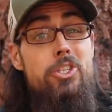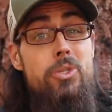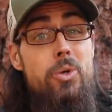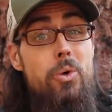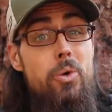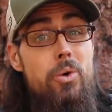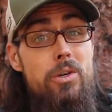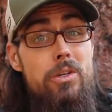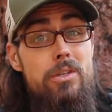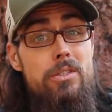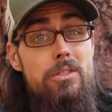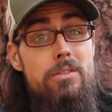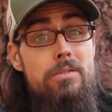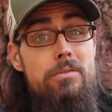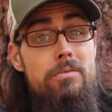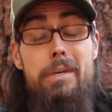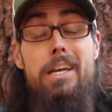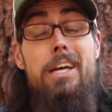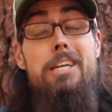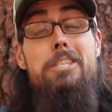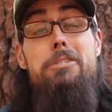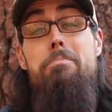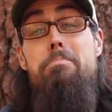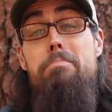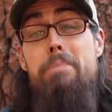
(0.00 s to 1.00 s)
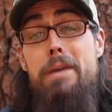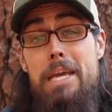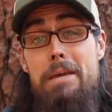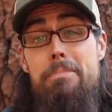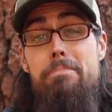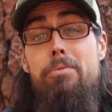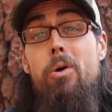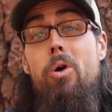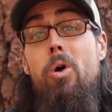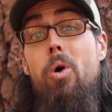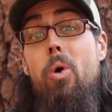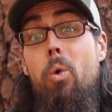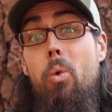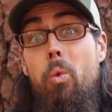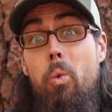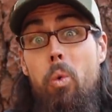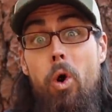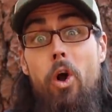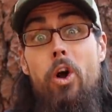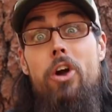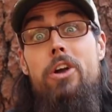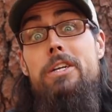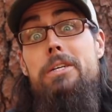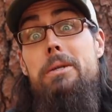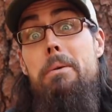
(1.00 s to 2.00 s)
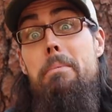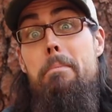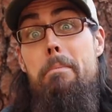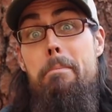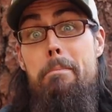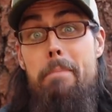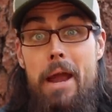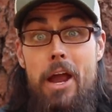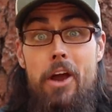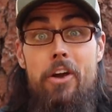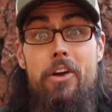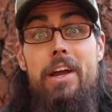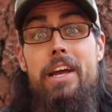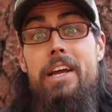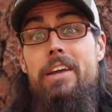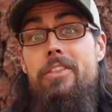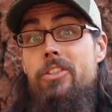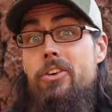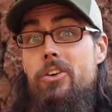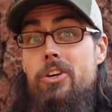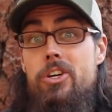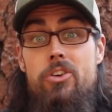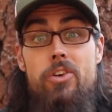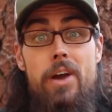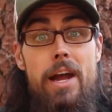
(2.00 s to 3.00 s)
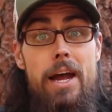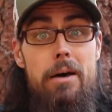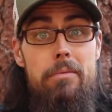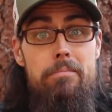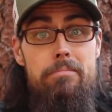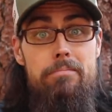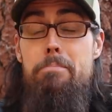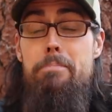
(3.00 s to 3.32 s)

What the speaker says: source, because people weren't burying their crap.